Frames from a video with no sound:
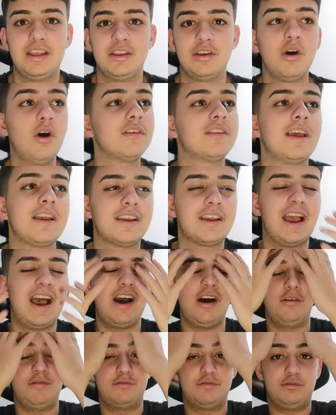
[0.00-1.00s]
you got to take your
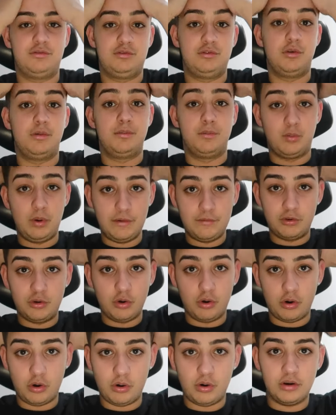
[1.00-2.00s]
hat off to them, whether
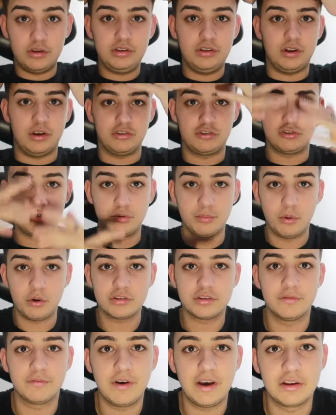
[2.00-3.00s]
you're, you know, a true
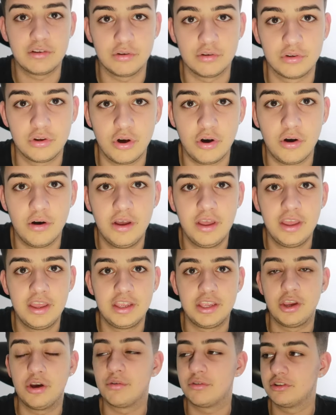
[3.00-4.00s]
boxing fan or not,
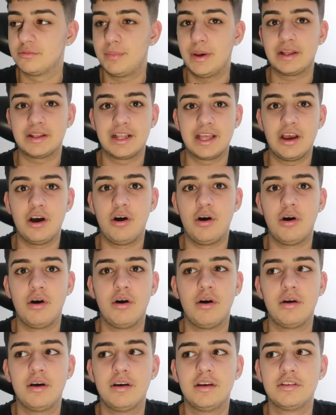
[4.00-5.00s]
you got to respect they
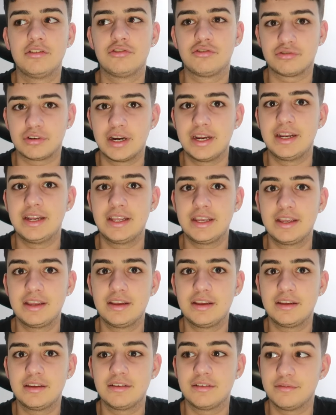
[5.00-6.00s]
are
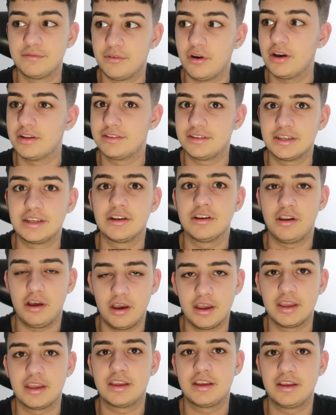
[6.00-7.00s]
training, fighting
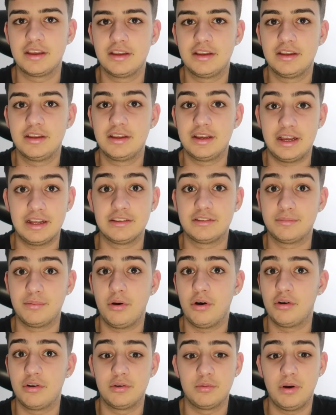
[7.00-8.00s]
like, and
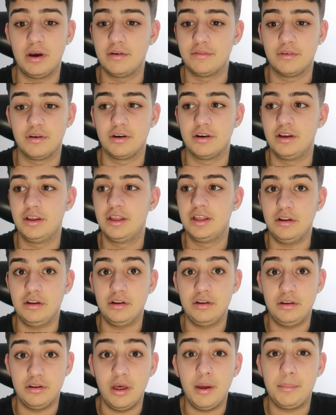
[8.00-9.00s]
sparring, whatever,
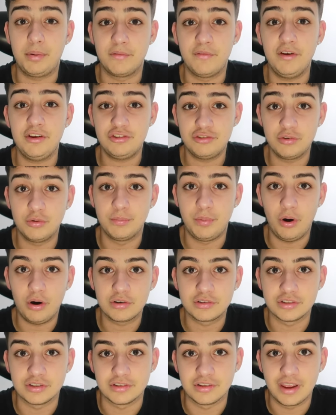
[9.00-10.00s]
like professional
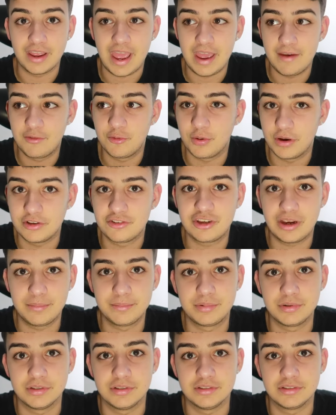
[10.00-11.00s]
boxers, like heavyweight
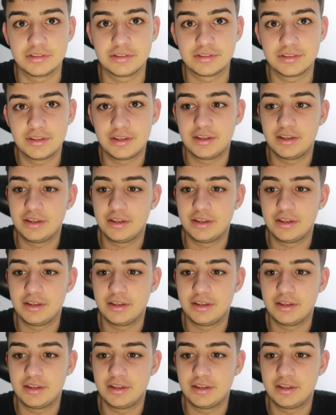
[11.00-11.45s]
champions,